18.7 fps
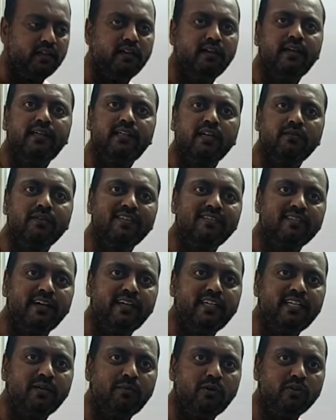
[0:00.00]
Later we
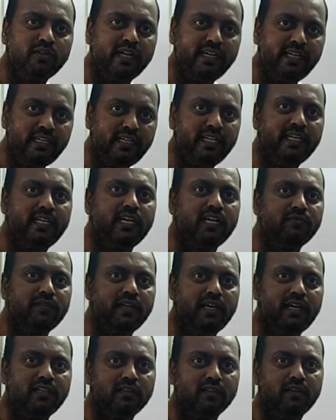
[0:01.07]
studied about the interior of
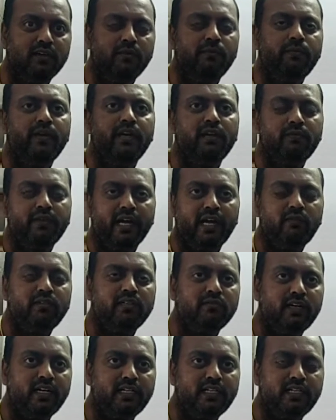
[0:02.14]
the Earth where we have
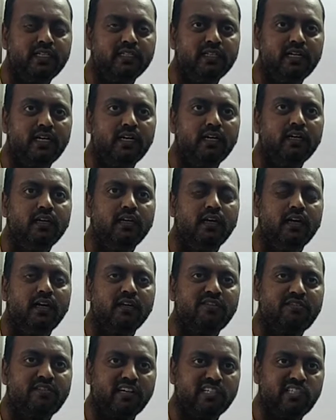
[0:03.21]
divided the
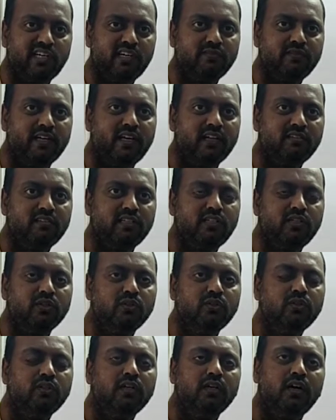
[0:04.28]
uh, structure of the Earth
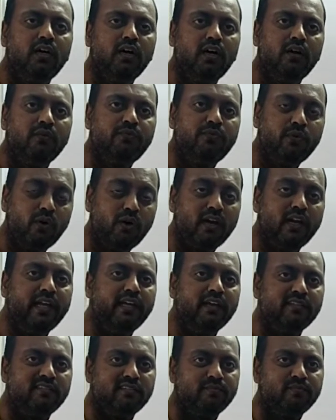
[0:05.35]
into uh, four
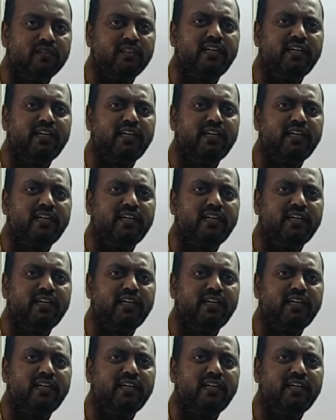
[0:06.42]
layers.